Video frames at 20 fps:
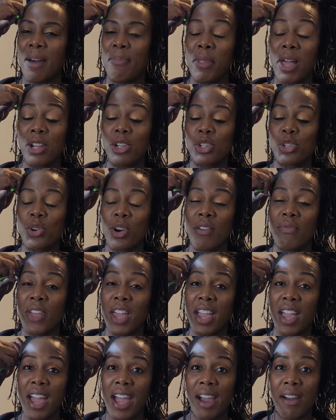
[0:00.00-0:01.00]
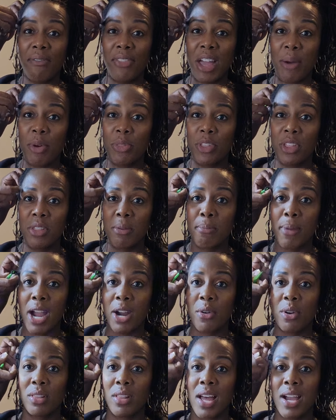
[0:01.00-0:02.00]
I'm not sure if they have that within the
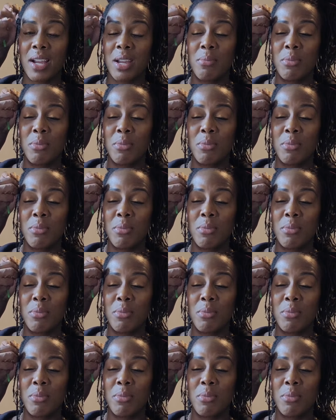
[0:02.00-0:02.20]
Microloc